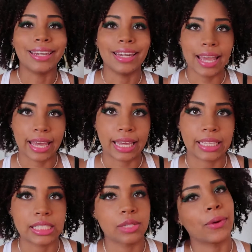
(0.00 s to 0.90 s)

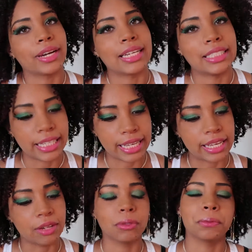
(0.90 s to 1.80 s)
Next, what I
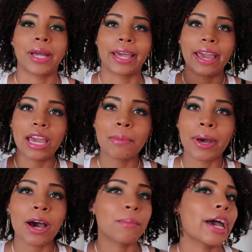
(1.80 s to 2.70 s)
did was when I came
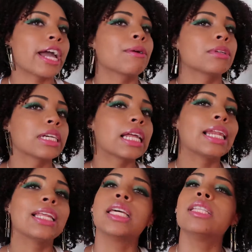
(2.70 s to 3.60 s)
out, my hair was
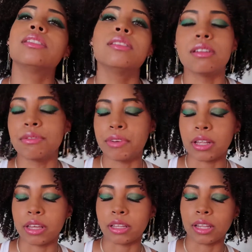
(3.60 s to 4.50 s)
cleansed and
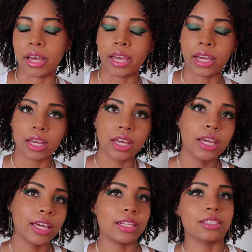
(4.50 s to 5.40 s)
feeling like
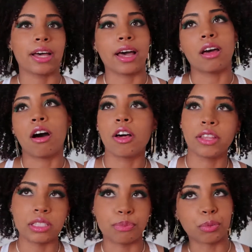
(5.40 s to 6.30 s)
it's got all
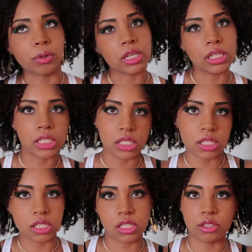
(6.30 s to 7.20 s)
these
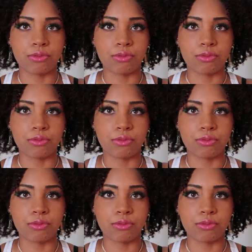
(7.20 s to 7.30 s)
breezes